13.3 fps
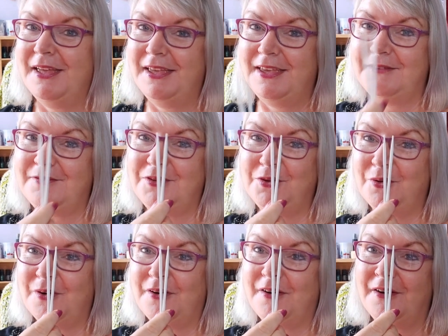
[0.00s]
if you
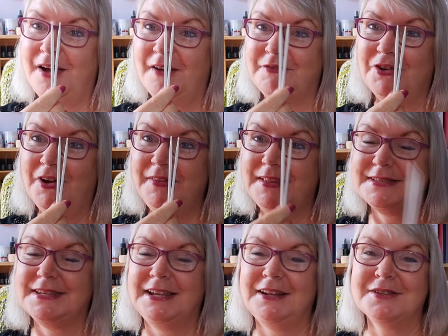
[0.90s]
are have tried these
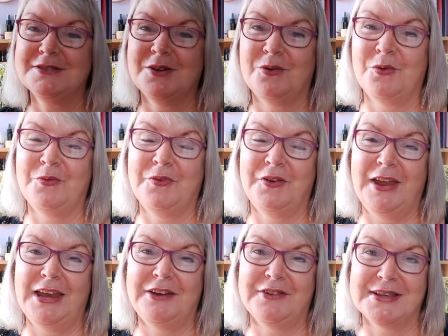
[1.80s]
needles or if you're
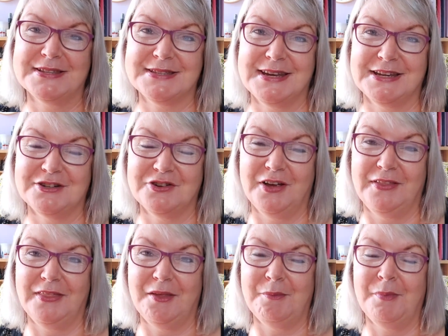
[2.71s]
interested in
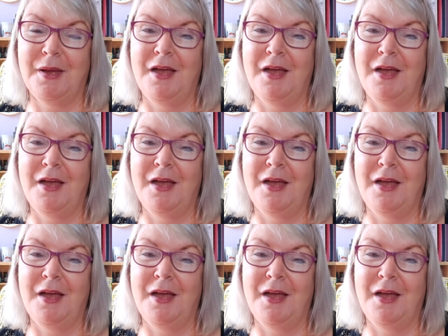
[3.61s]
trying them.